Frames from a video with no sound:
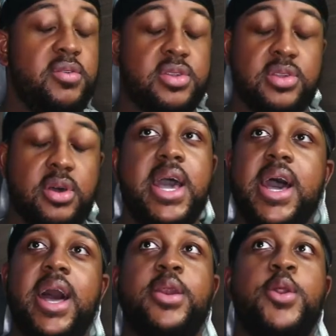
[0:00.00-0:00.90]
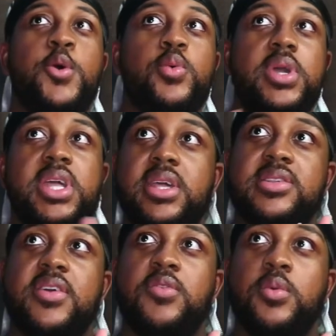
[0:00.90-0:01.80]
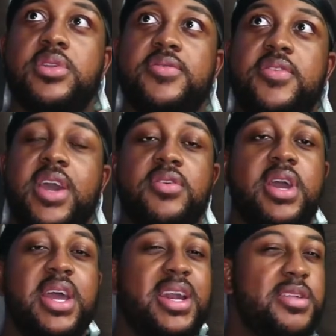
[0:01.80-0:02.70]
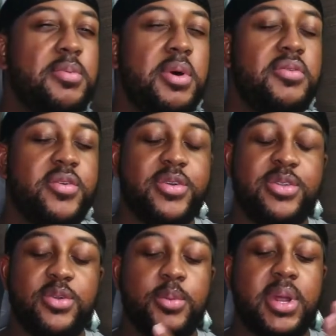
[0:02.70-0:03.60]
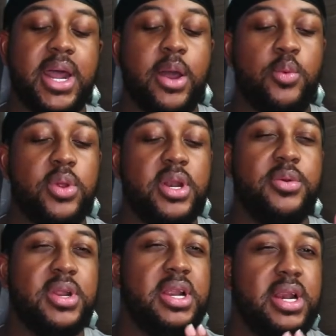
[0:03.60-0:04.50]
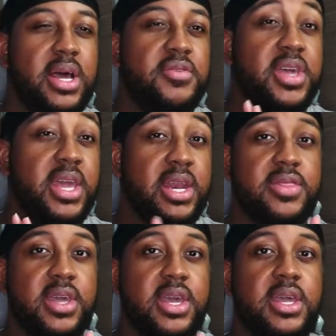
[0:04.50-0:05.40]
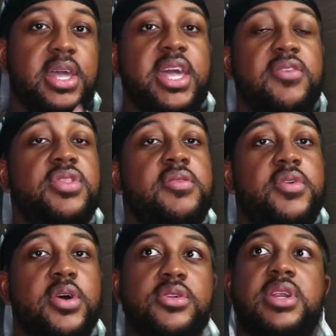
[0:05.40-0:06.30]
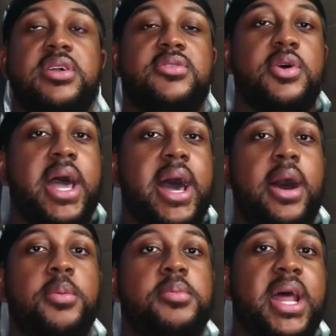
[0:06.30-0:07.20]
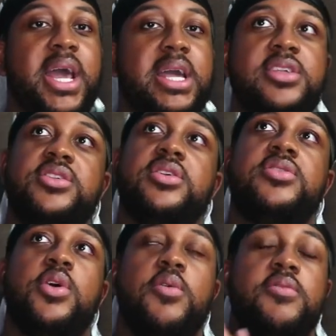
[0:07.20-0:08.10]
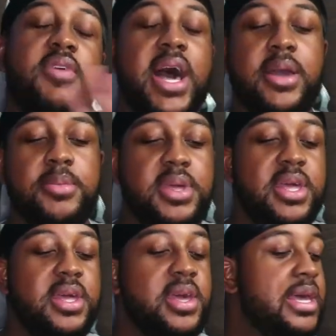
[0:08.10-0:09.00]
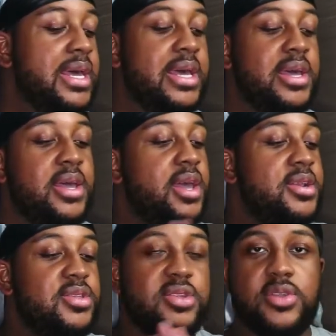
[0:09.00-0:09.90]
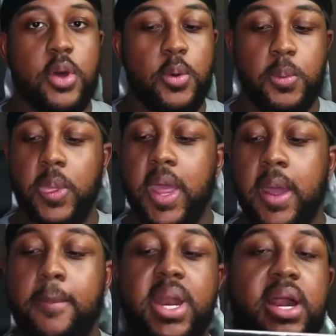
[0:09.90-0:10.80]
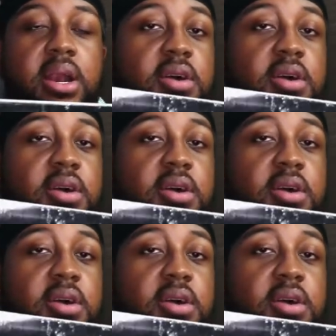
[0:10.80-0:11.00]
songs. I know Weak is everyone's favorite, and that's my favorite too, but I really really love Anything, even the version that's on the album. Like, it's just so vibey and it's just dope, but I love the